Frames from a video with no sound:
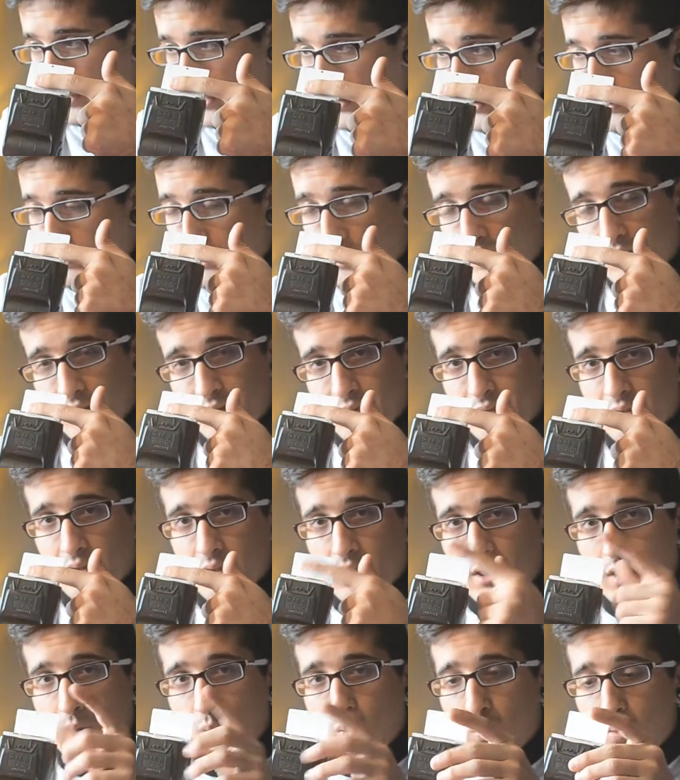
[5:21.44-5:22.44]
better, because the
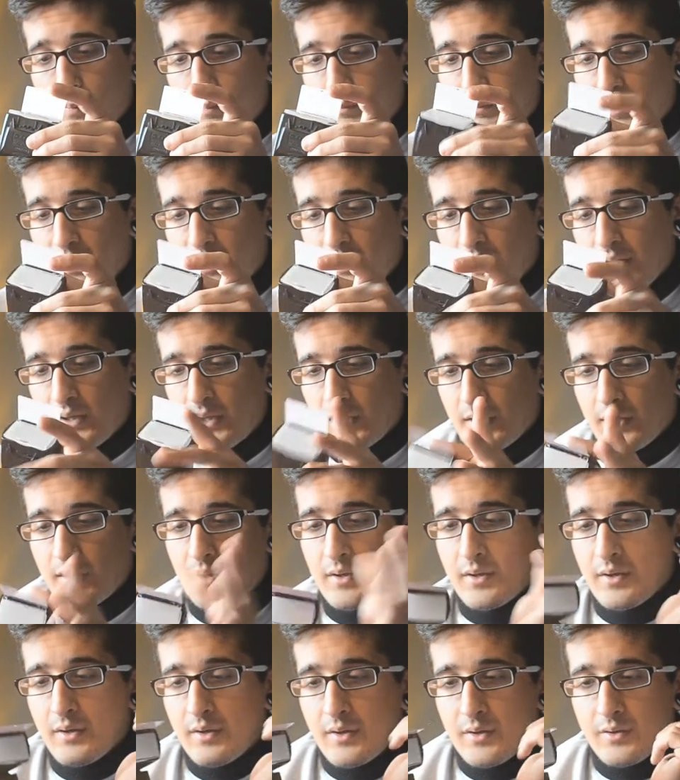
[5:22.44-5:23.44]
light won't be
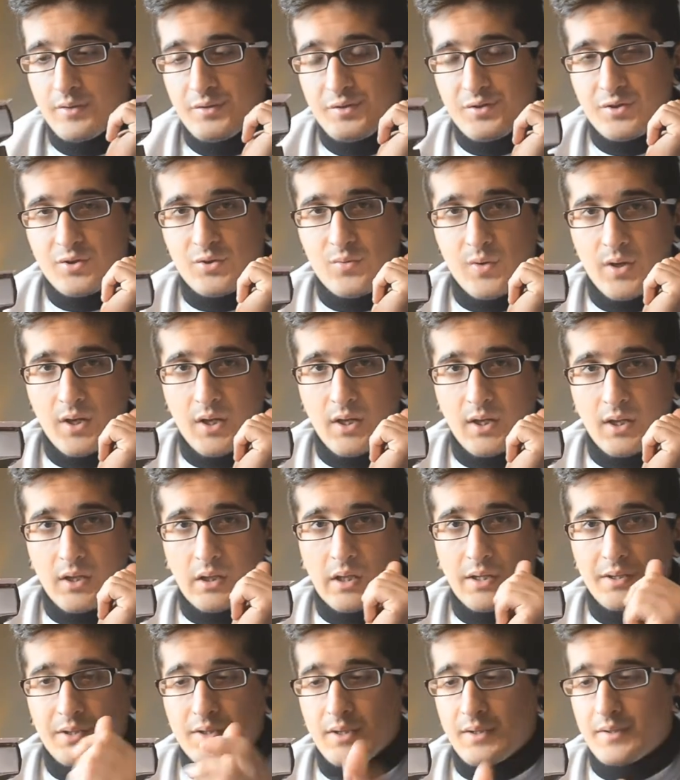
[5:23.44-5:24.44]
straight ahead
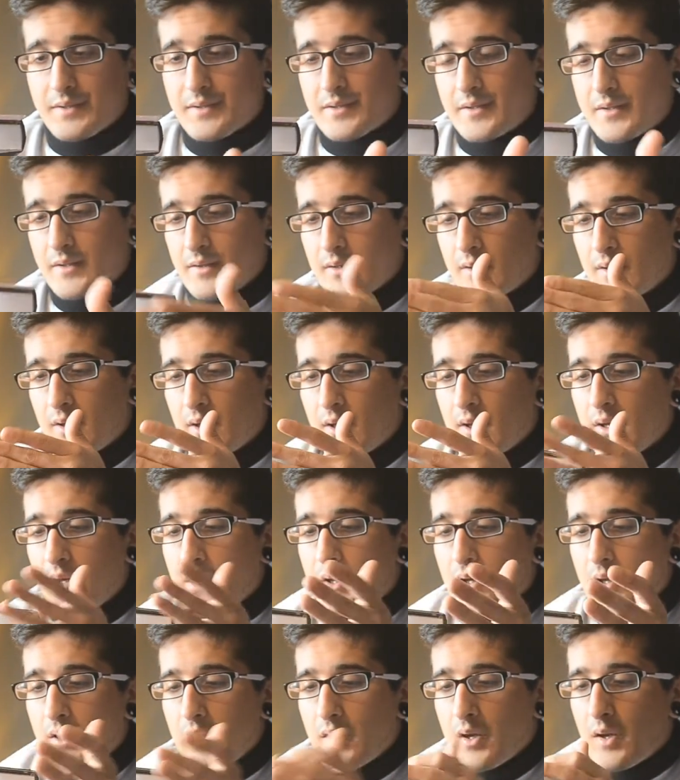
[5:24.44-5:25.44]
like this.
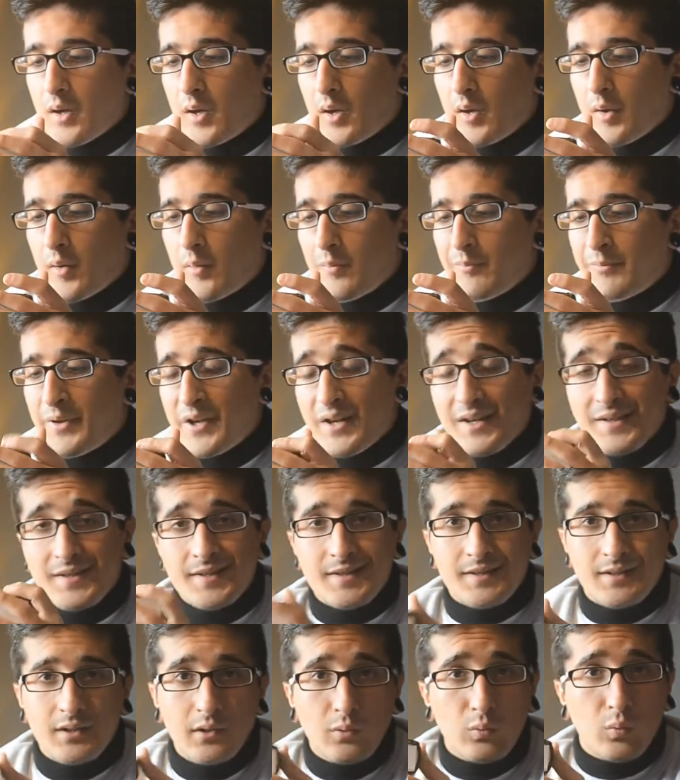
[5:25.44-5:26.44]
But I
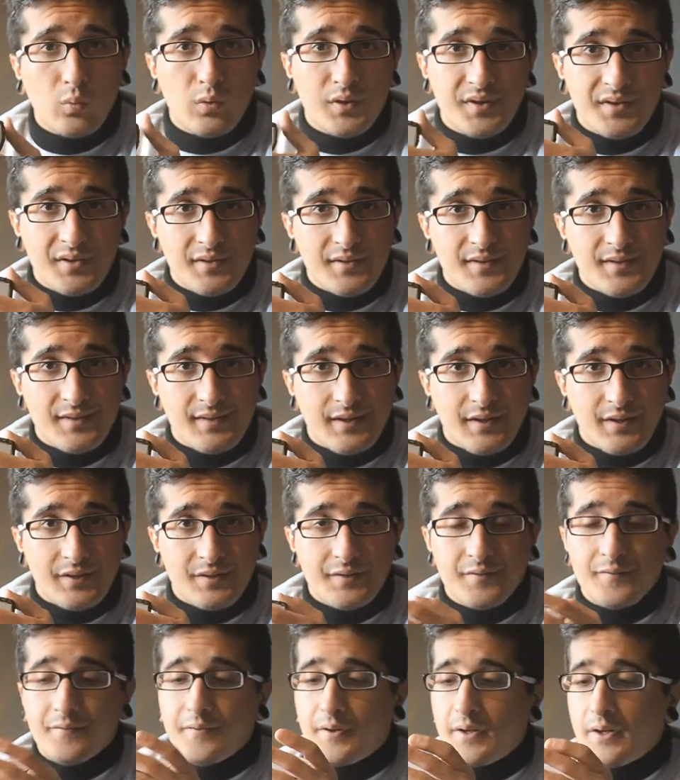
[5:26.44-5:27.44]
still wasn't
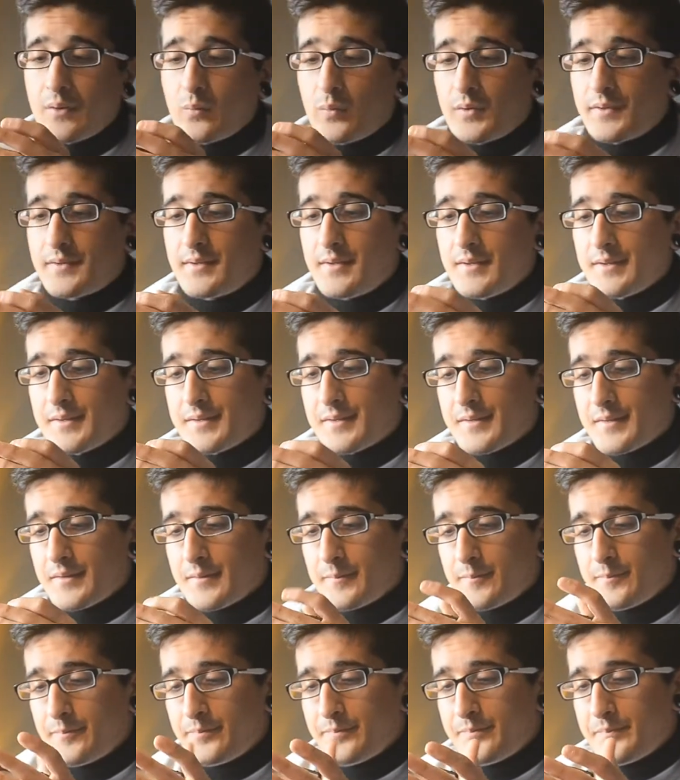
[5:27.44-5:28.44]
satisfied with
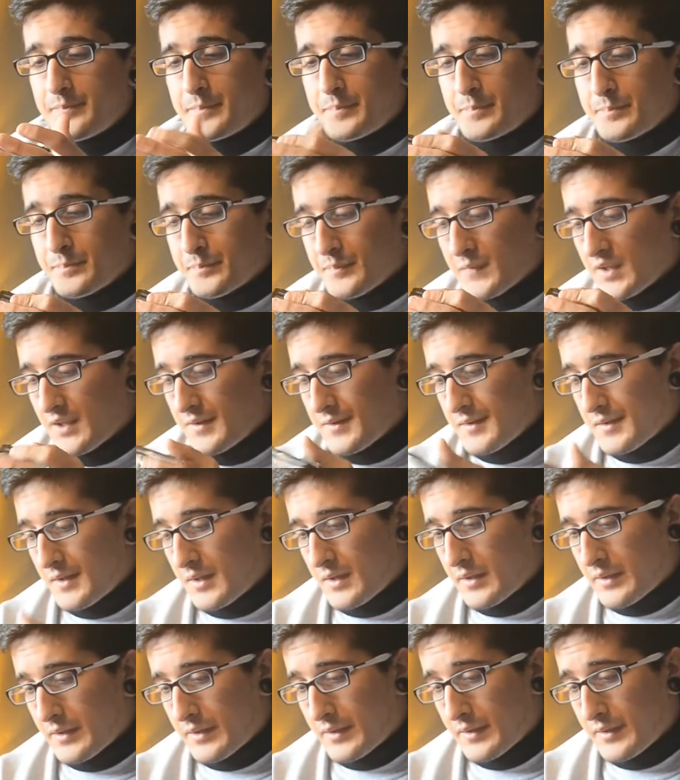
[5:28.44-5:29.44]
this.
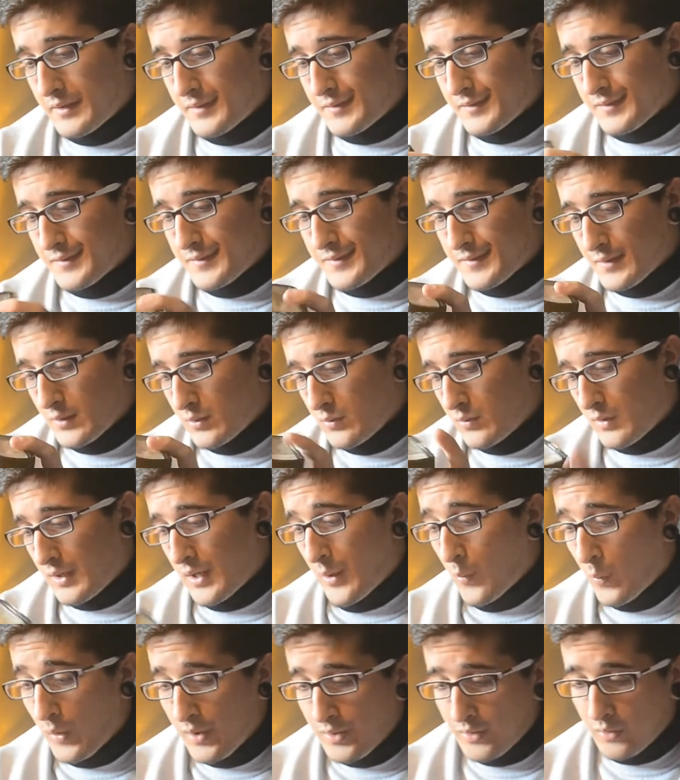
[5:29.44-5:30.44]
So
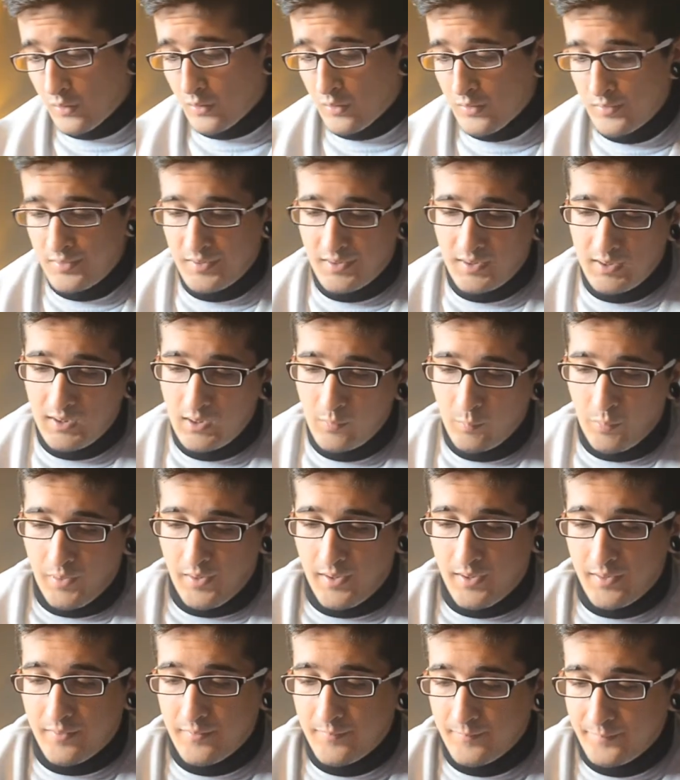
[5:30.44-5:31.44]
I went on
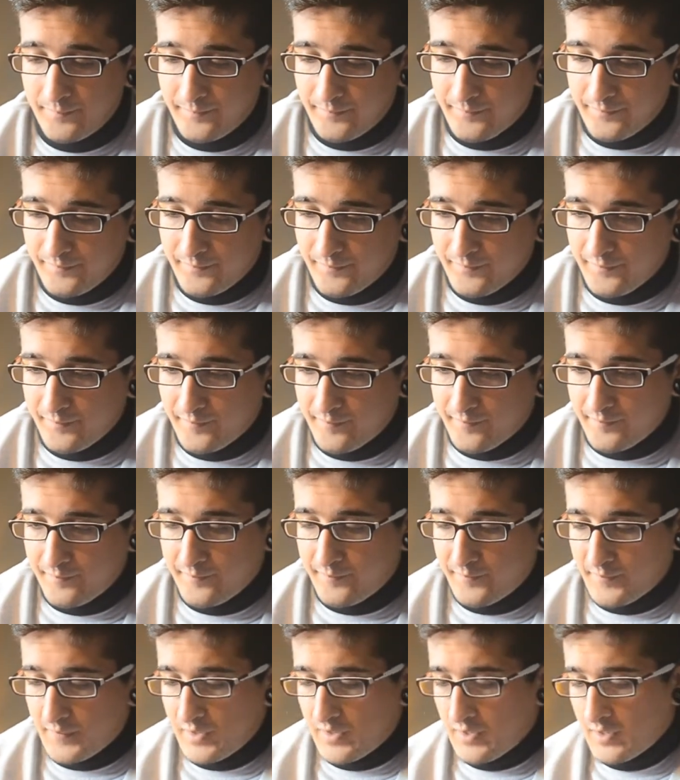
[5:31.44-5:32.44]
eBay
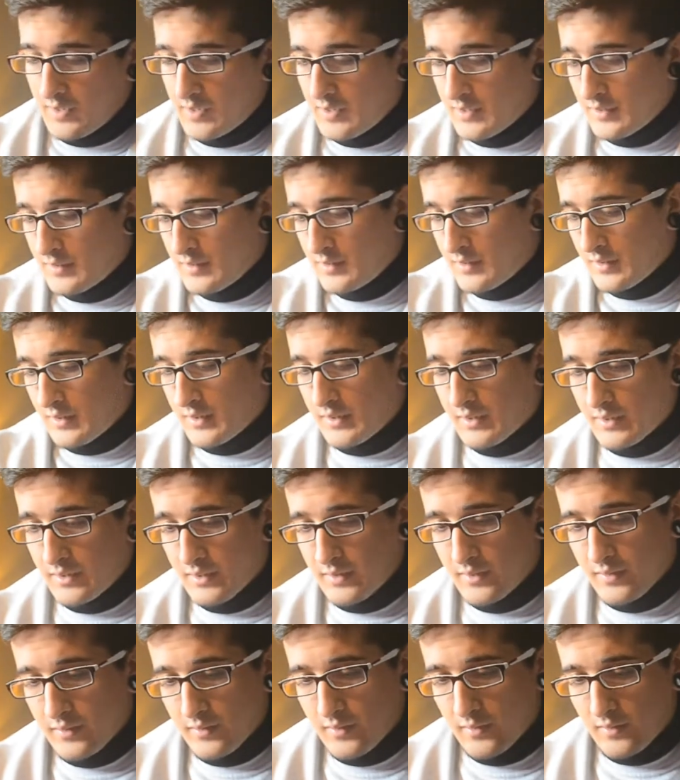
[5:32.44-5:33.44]
and
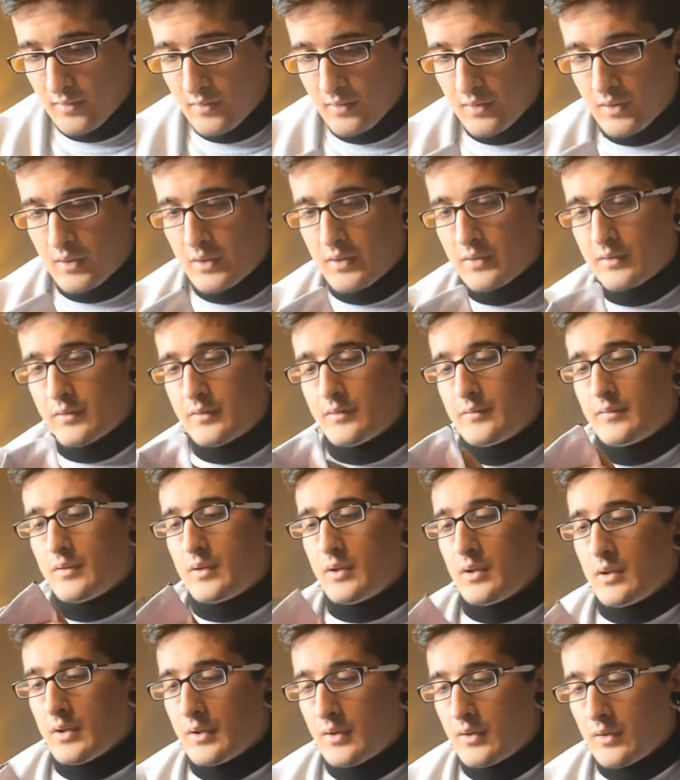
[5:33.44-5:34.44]
got
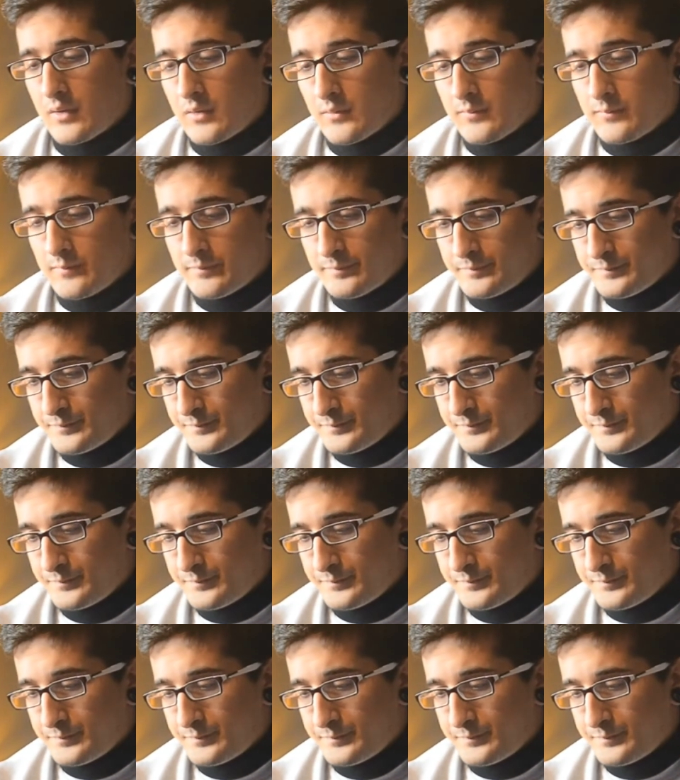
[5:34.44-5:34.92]
a little